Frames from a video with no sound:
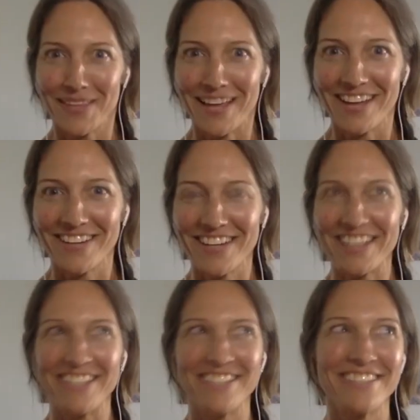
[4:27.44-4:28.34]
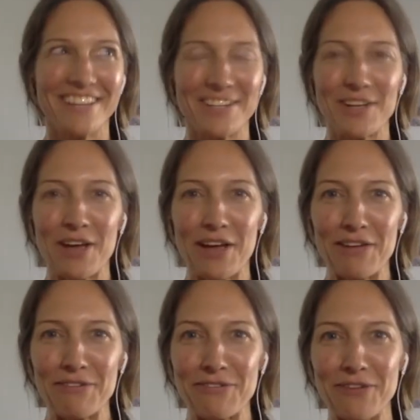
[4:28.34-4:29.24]
that is such
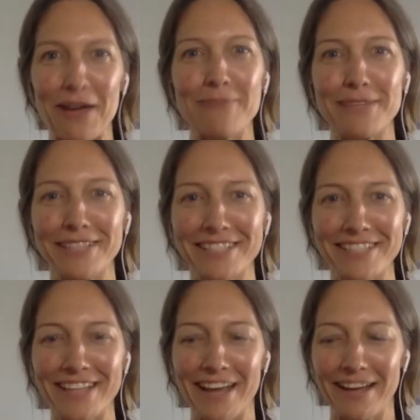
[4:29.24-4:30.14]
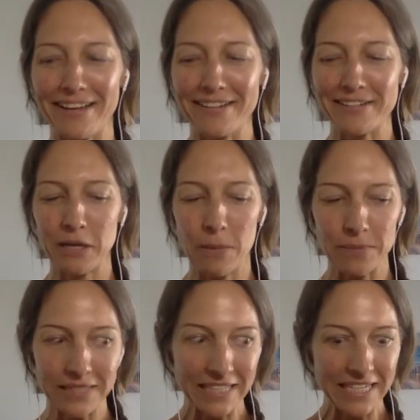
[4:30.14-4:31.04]
a fabulous and
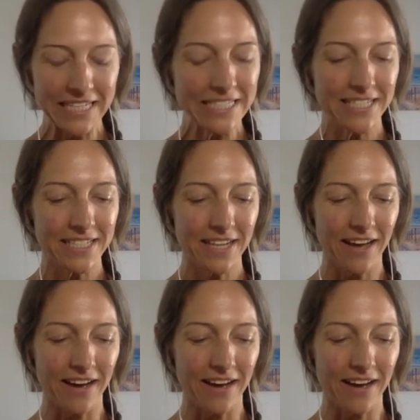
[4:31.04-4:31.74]
complete,